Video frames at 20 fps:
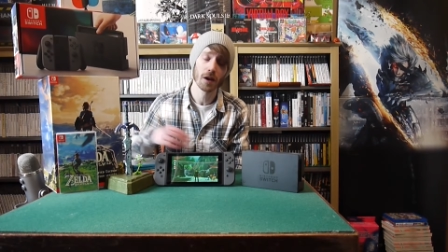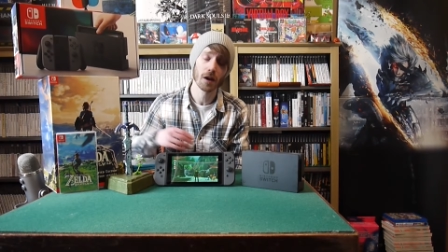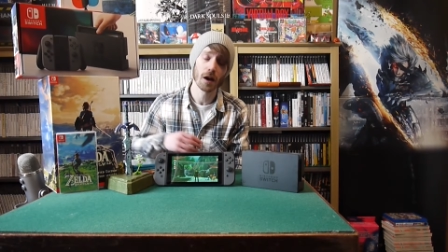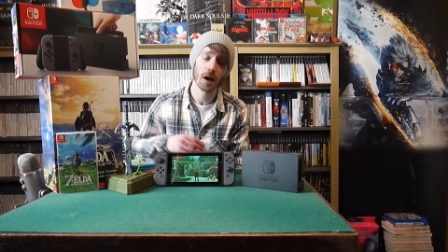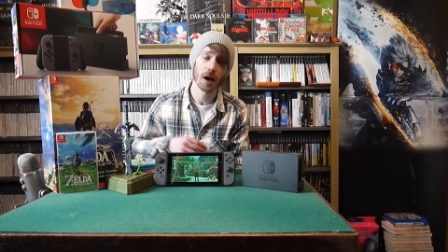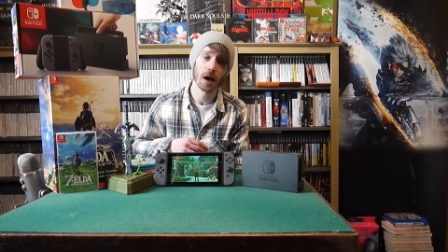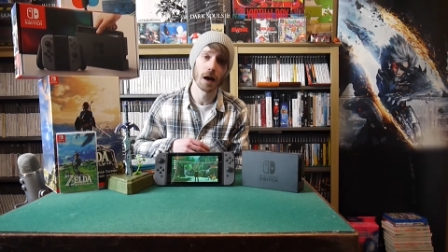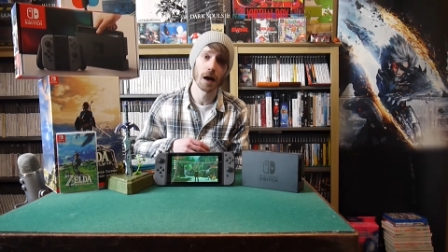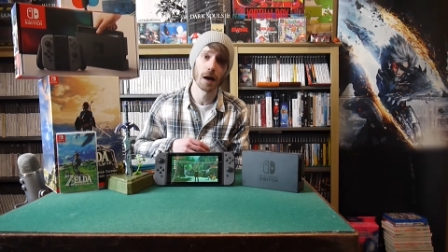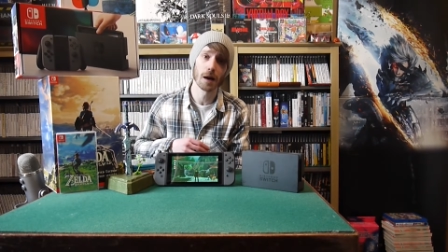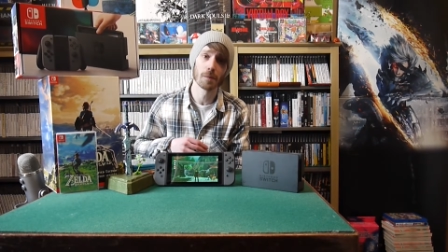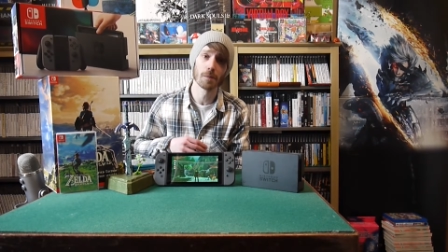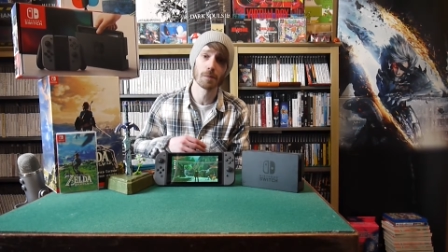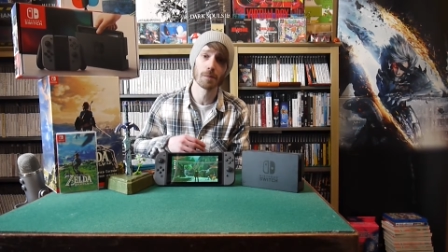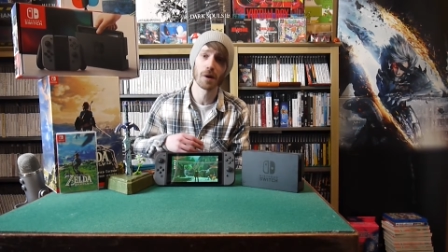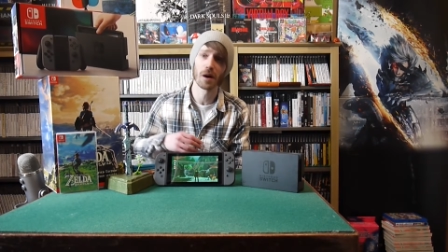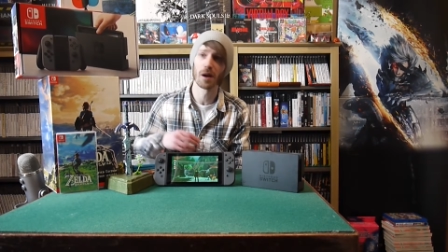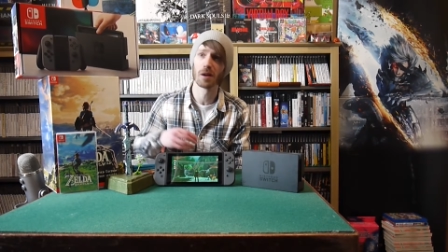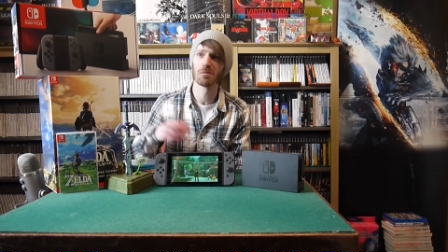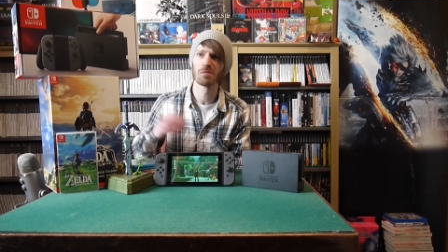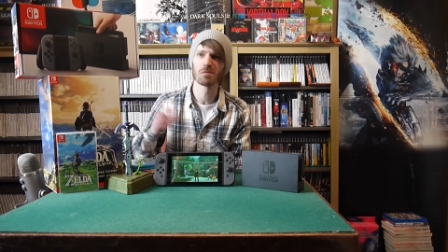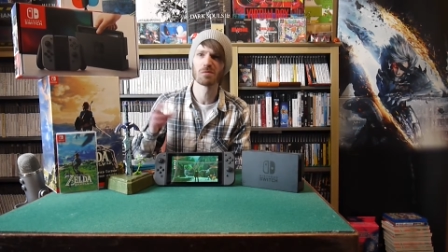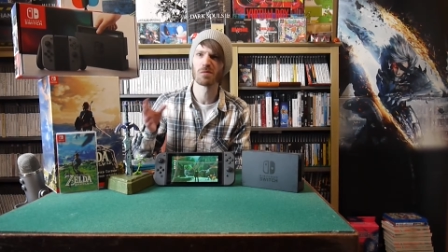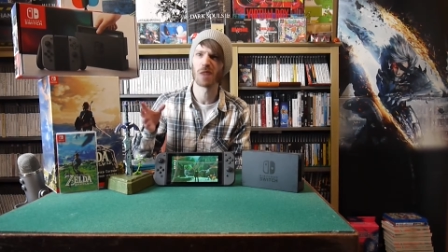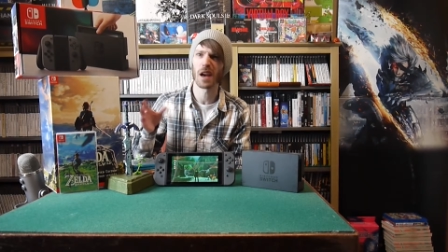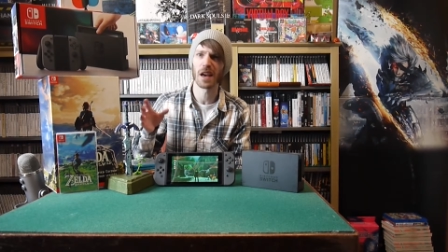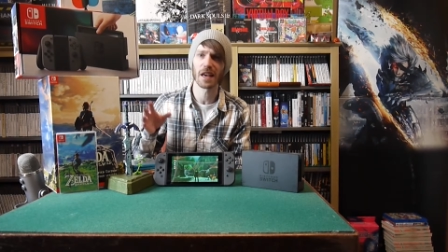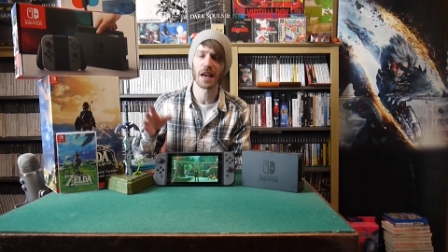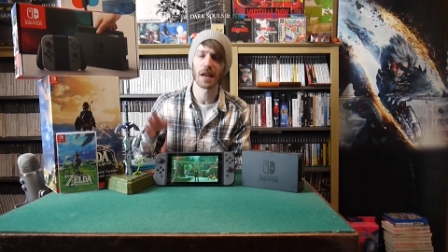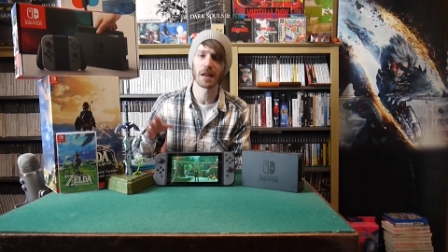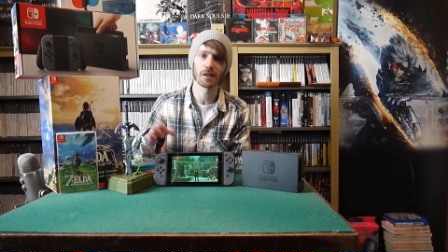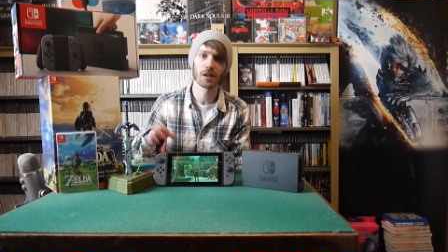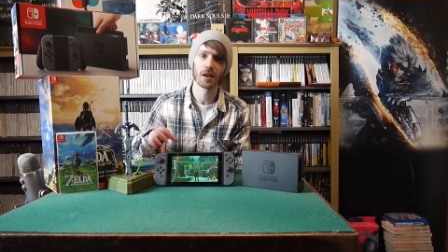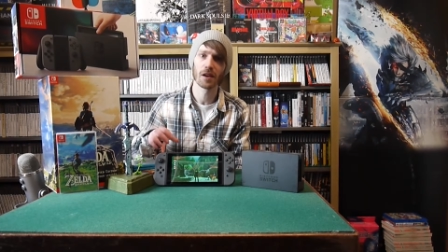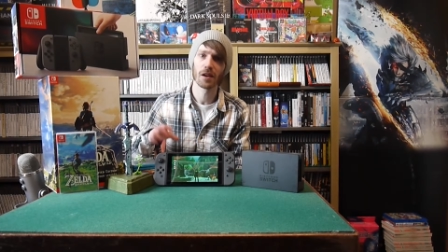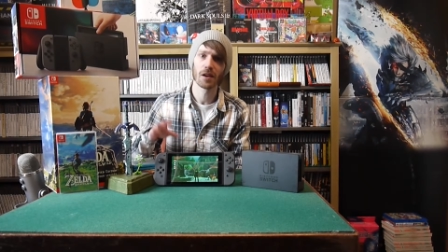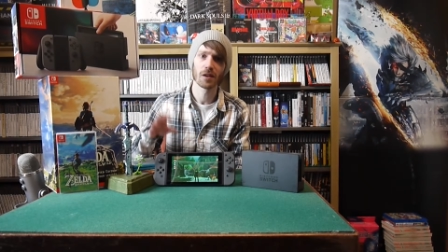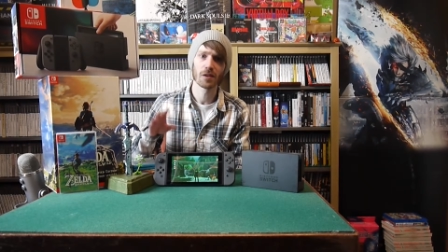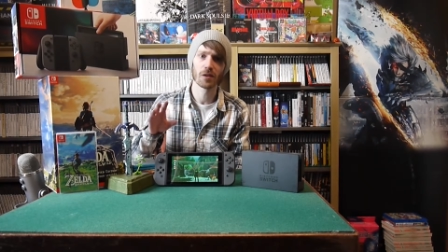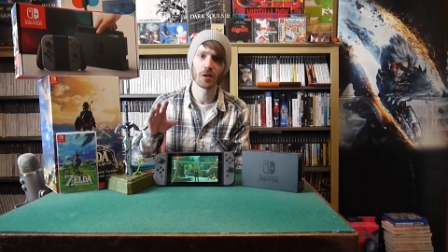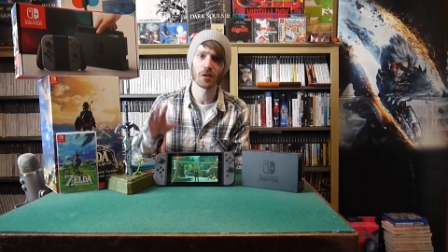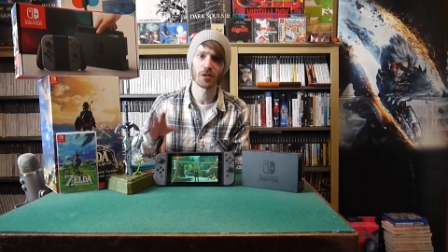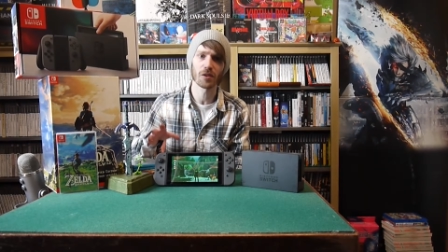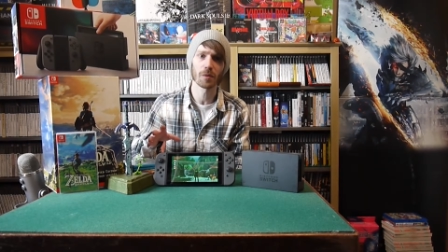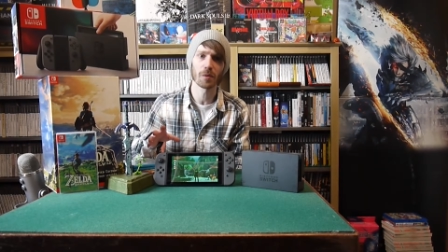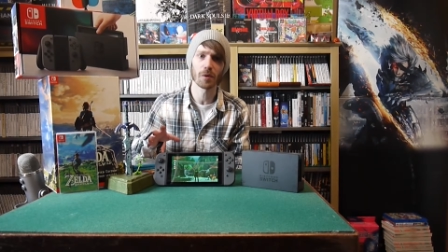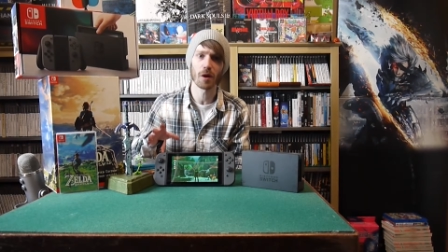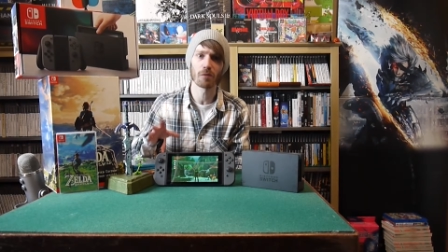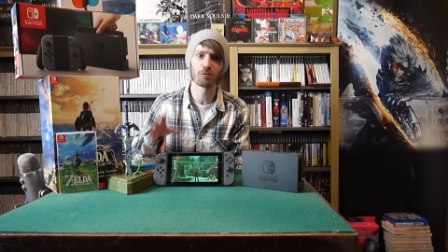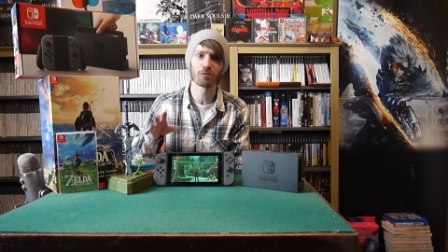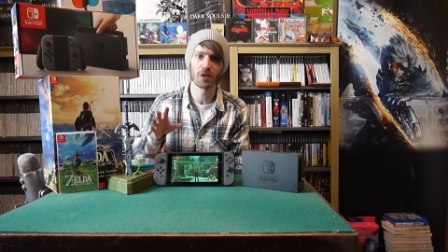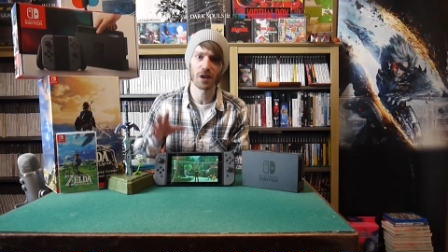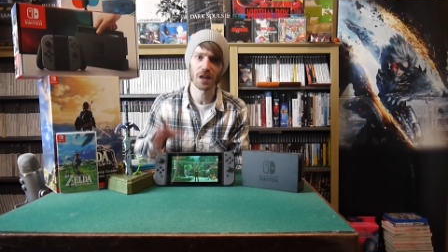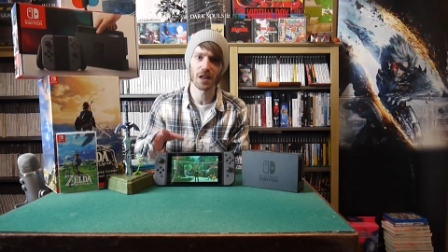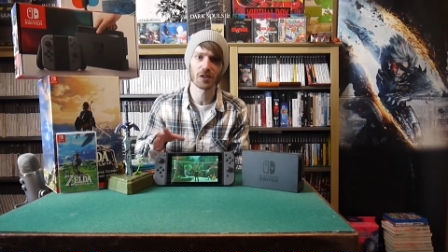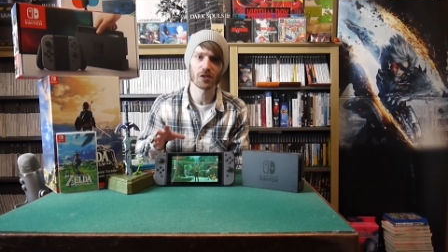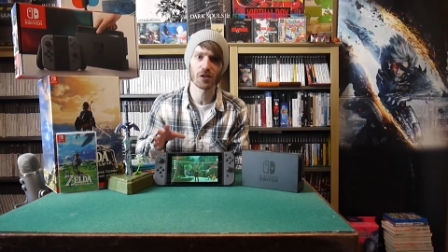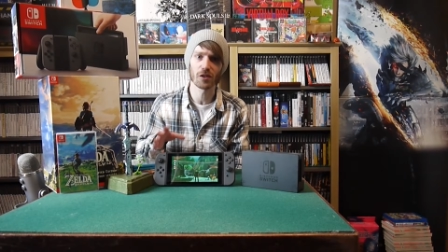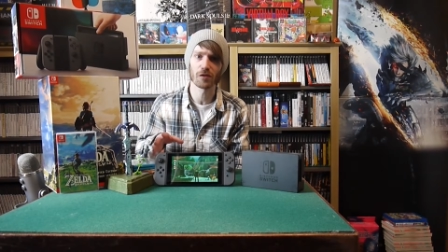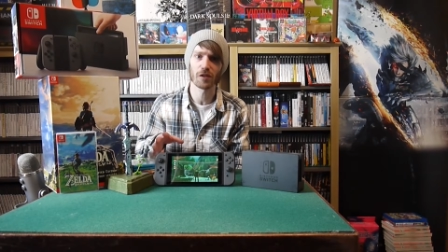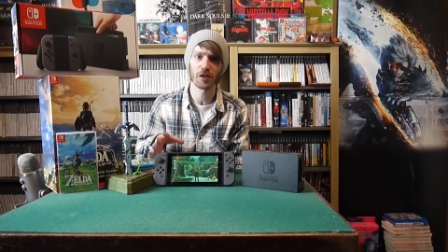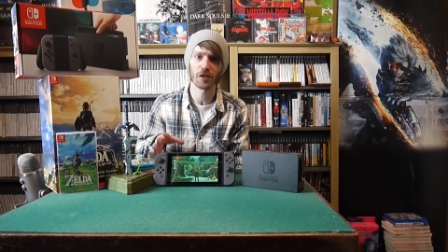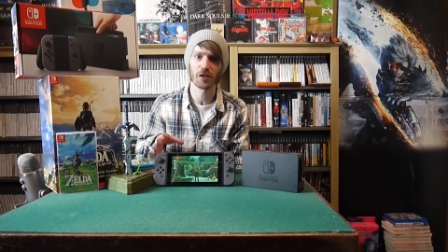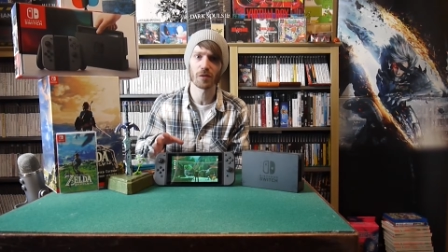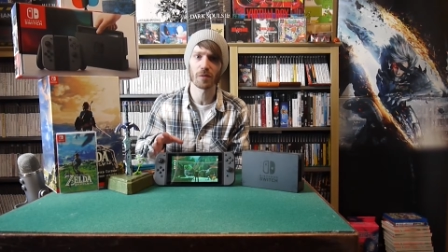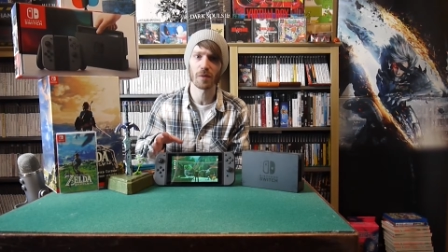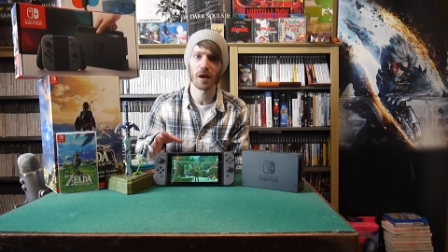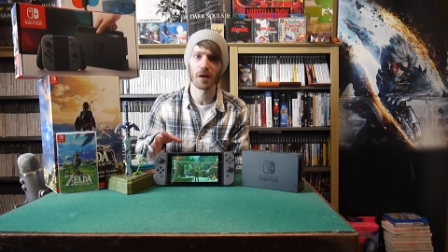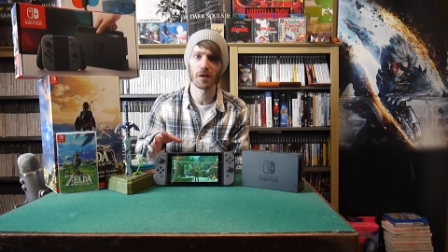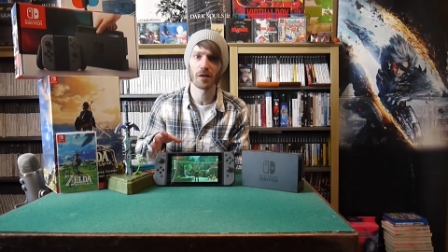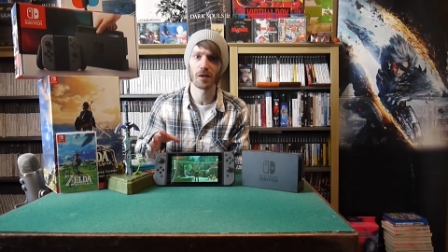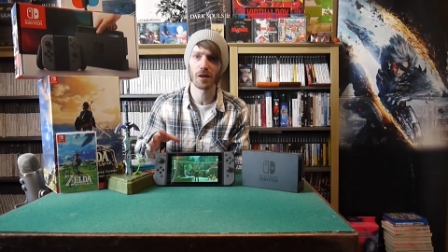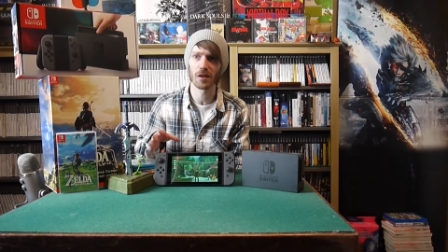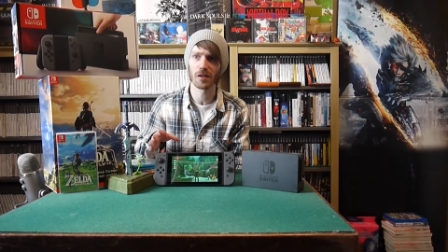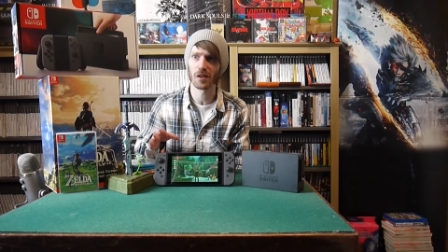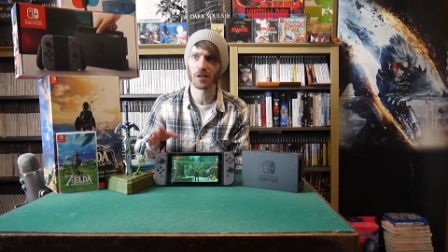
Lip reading: But again, not something I'm really too fussed about.